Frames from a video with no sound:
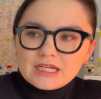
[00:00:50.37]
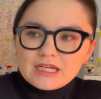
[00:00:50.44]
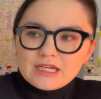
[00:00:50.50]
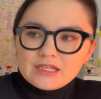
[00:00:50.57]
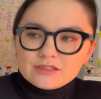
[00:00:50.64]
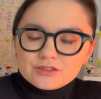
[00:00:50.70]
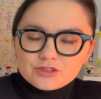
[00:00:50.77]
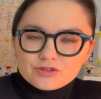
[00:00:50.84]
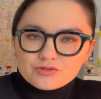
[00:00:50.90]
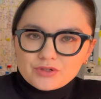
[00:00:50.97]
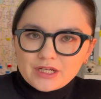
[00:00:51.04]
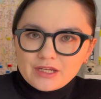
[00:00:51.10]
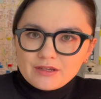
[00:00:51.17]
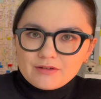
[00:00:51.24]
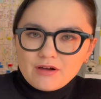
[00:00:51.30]

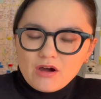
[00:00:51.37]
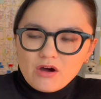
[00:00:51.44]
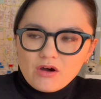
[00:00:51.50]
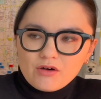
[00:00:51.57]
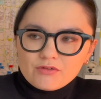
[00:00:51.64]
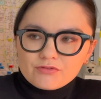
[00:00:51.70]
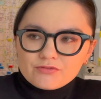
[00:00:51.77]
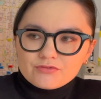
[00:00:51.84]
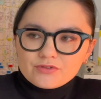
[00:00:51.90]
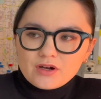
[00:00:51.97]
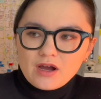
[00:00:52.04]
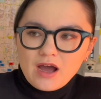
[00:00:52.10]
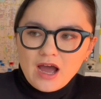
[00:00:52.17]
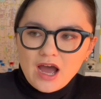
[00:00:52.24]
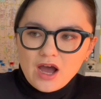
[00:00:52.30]
history of
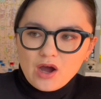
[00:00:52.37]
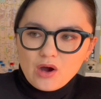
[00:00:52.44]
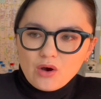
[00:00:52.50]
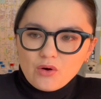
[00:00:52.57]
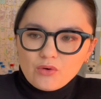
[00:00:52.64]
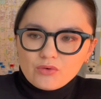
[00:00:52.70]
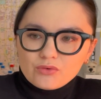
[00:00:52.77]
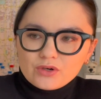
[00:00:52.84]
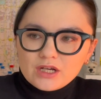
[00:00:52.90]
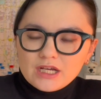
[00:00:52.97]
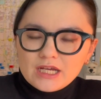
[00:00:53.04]
how